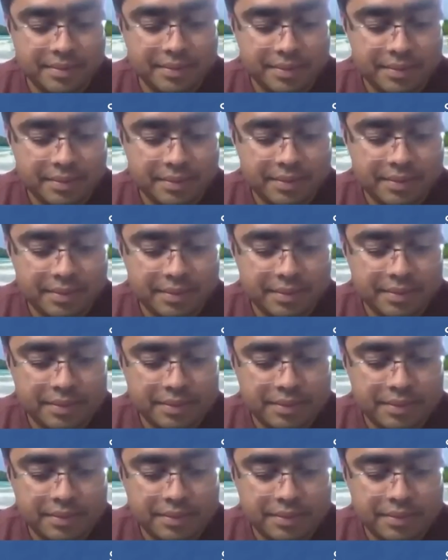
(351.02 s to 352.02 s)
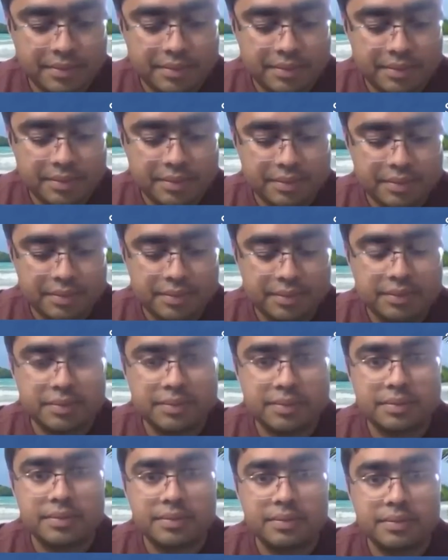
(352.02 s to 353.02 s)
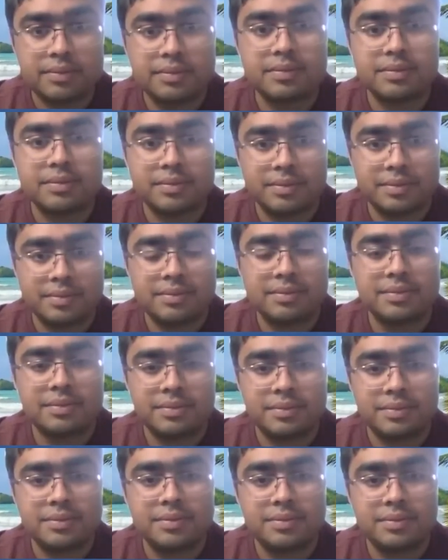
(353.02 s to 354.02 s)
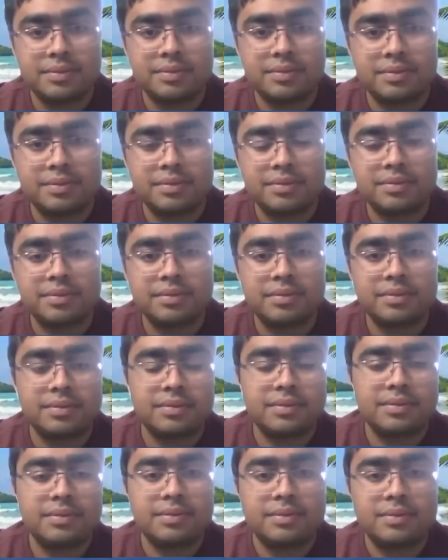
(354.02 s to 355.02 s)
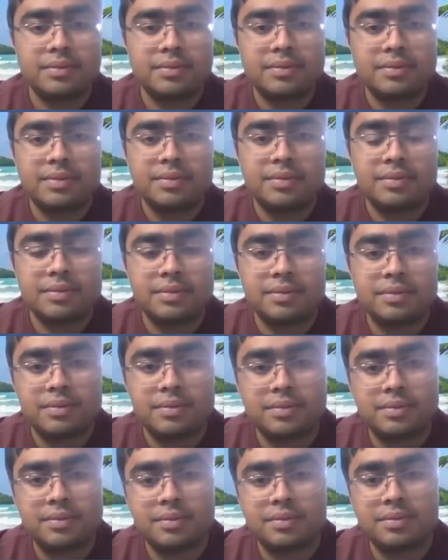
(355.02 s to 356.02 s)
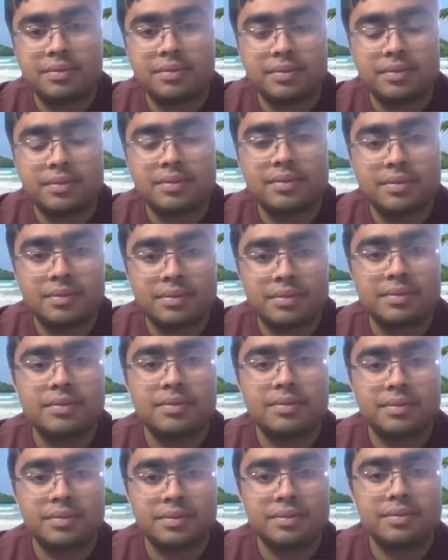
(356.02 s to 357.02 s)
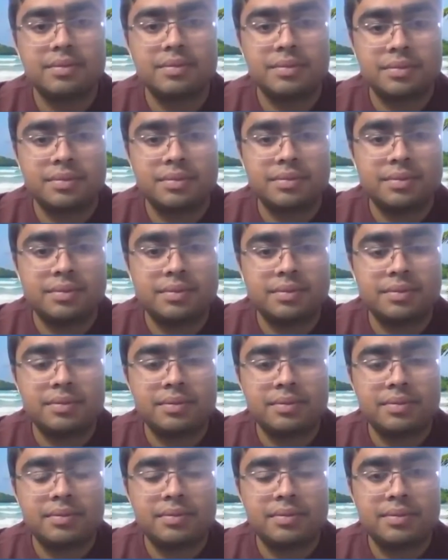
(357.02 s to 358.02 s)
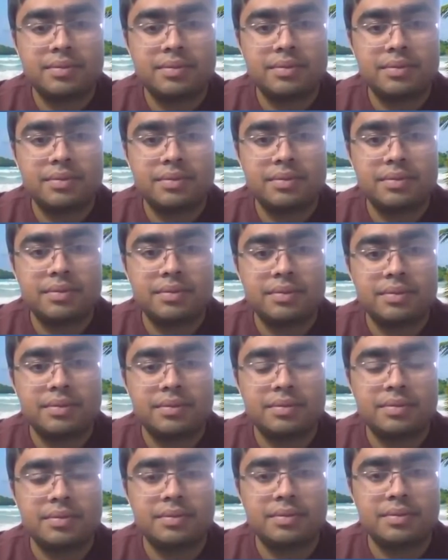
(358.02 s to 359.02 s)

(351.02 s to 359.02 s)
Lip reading: (not speaking)